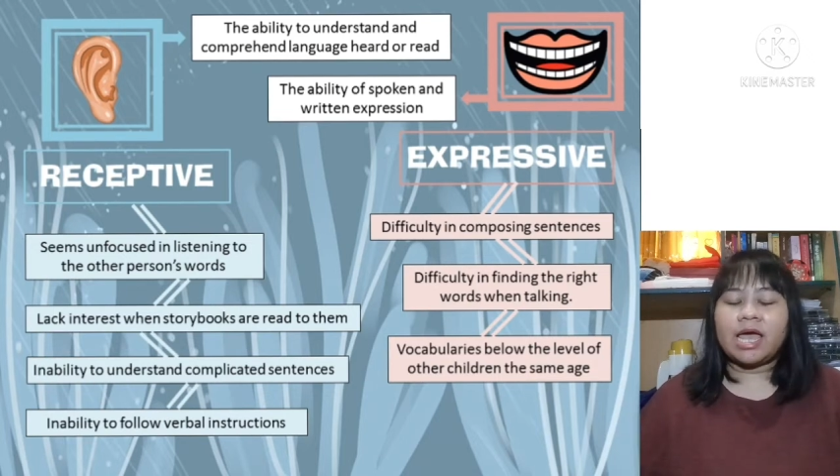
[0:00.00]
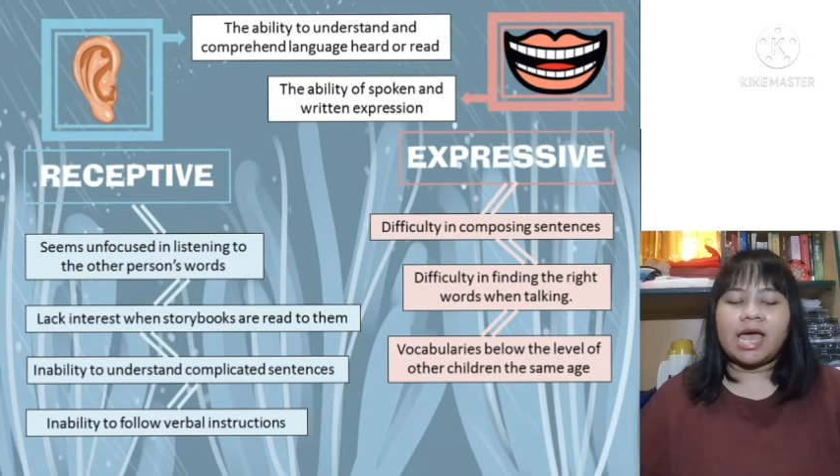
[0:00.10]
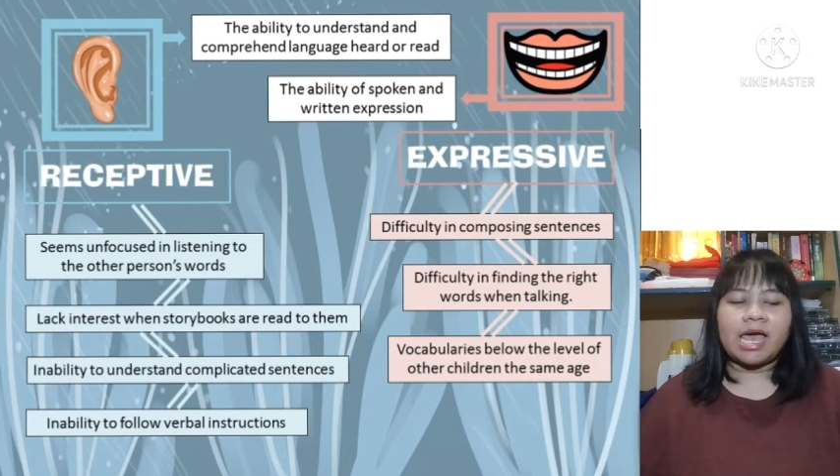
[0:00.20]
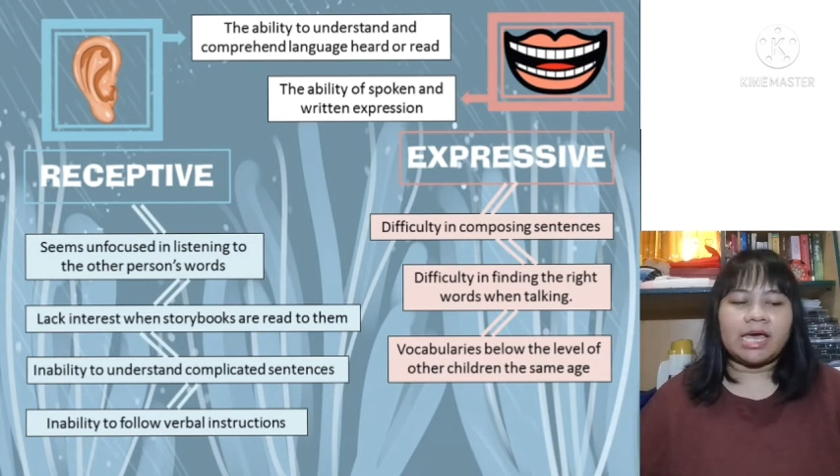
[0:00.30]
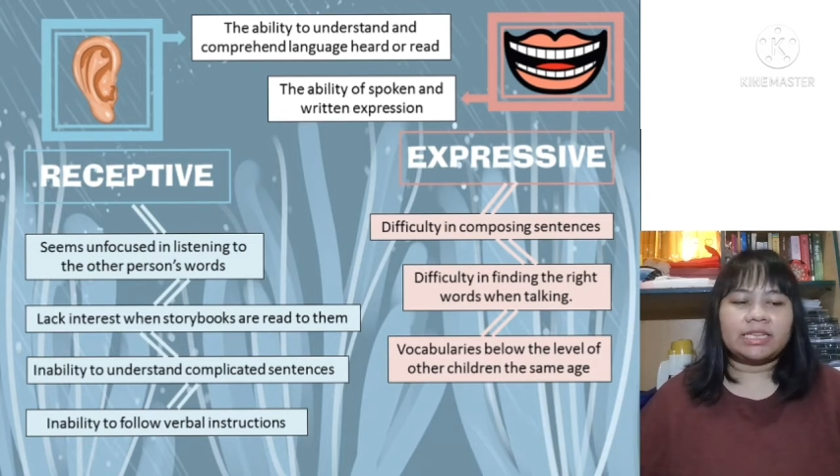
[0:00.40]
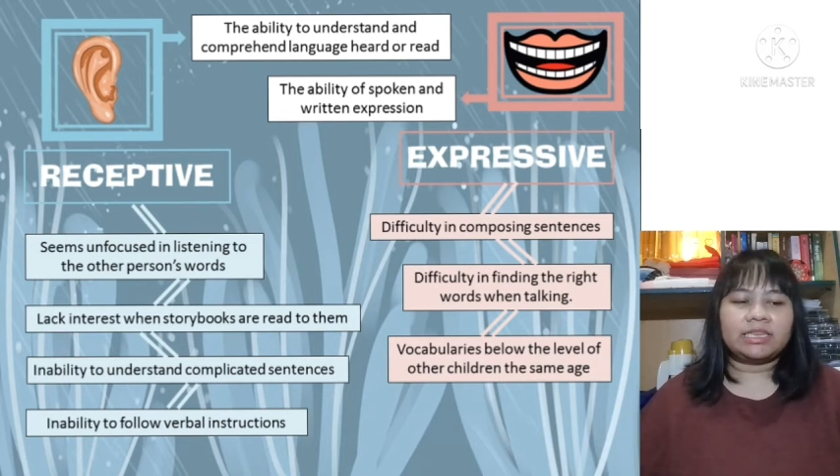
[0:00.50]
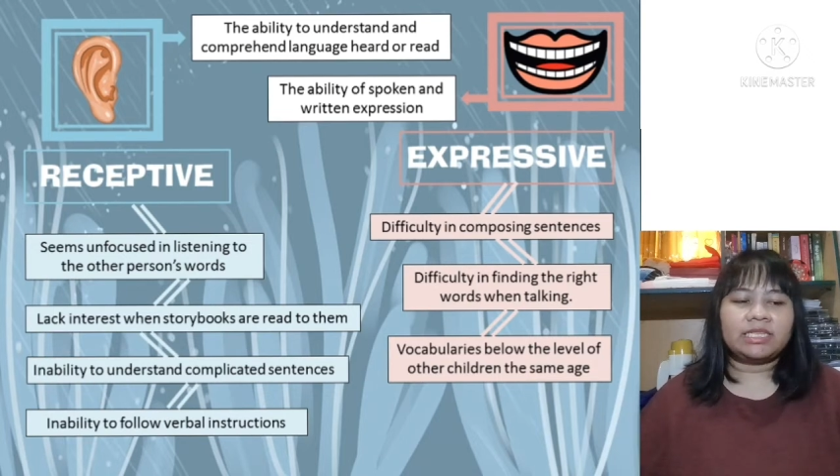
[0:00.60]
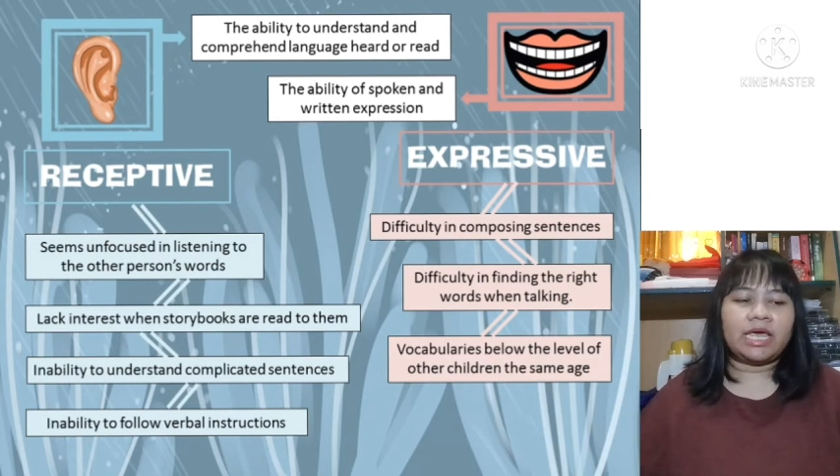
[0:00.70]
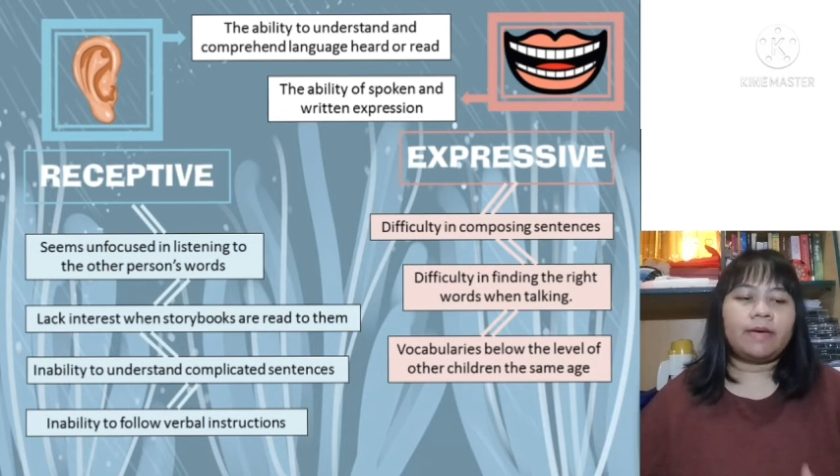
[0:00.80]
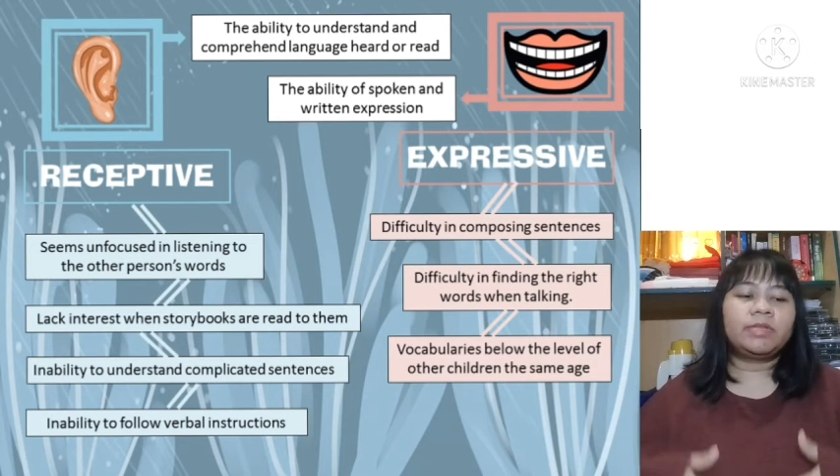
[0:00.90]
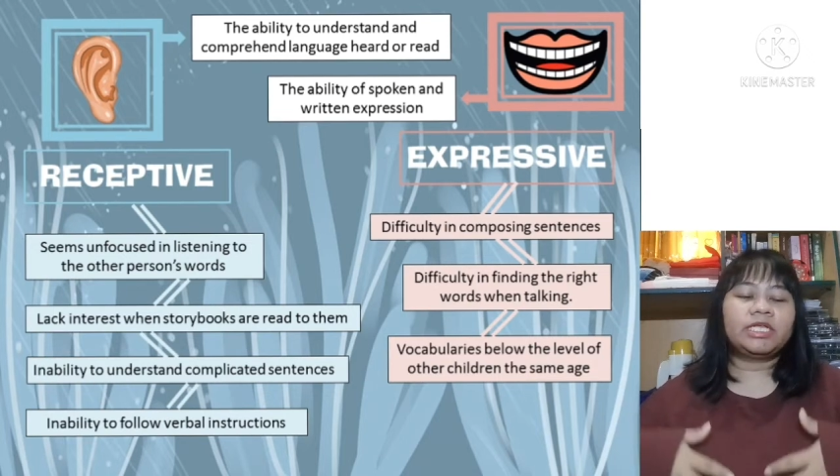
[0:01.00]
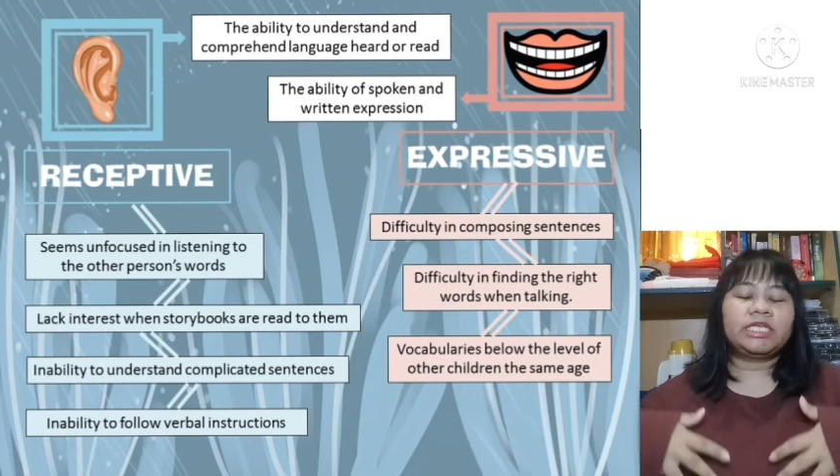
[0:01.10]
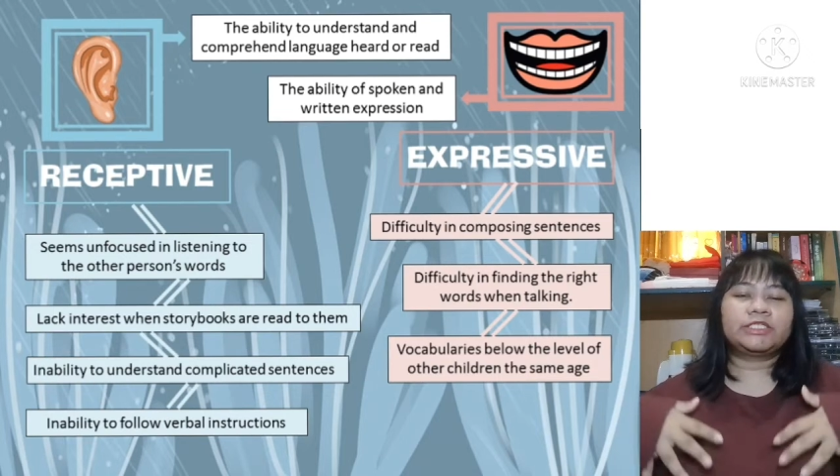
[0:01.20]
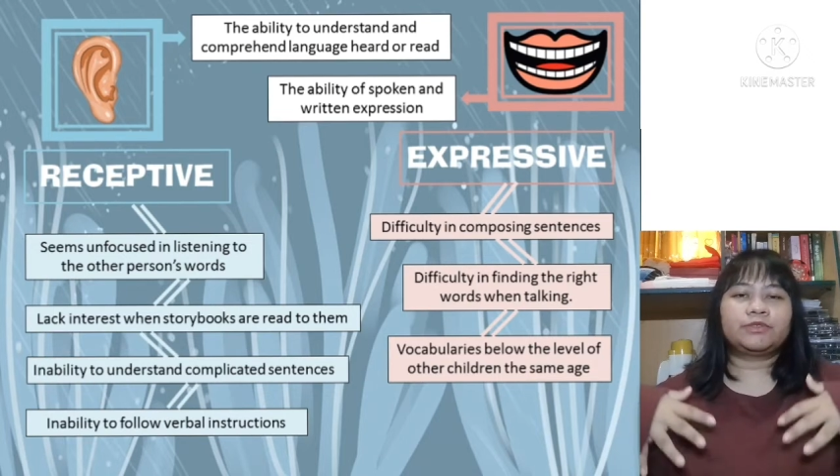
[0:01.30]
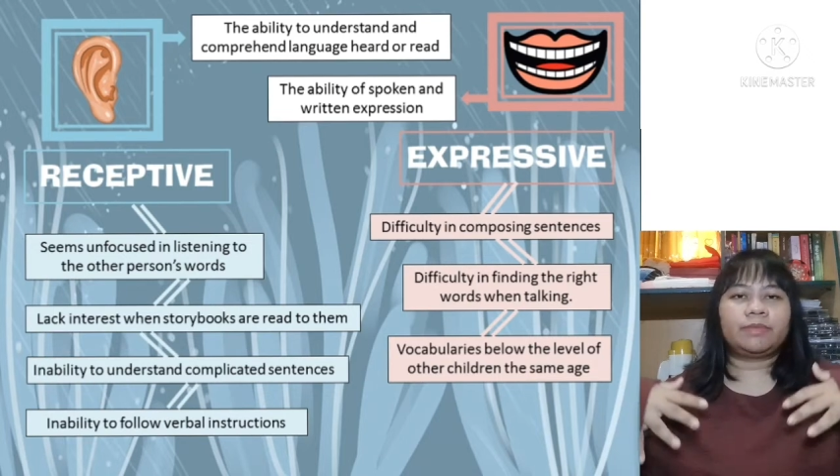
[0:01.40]
and the ability
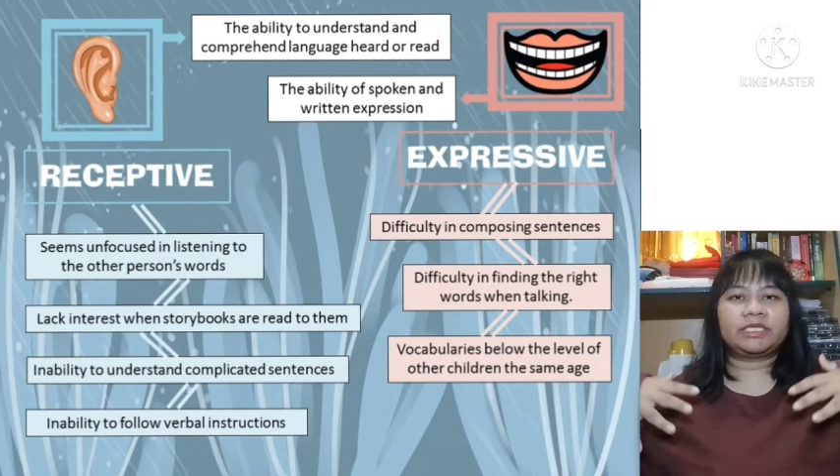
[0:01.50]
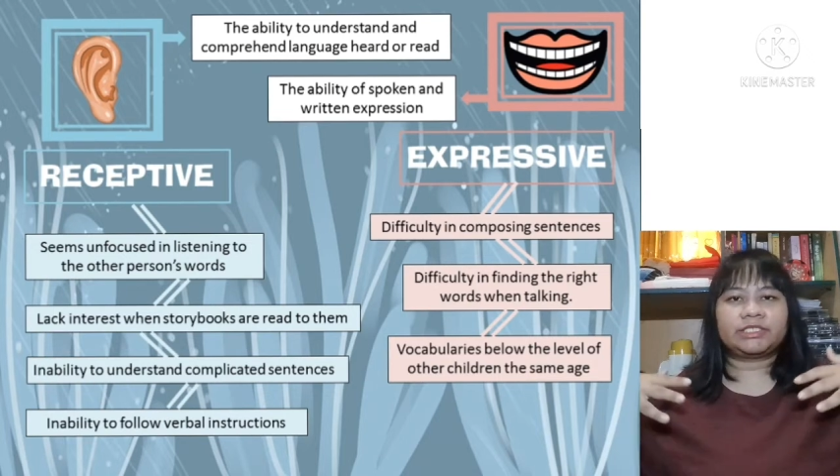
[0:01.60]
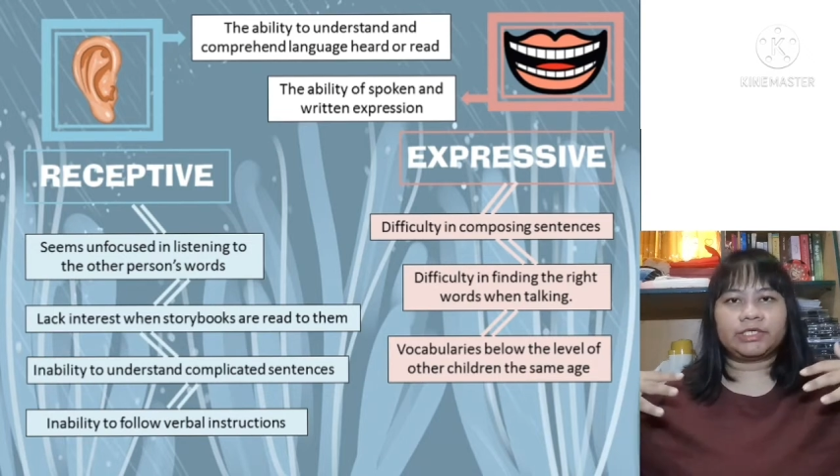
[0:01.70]
to master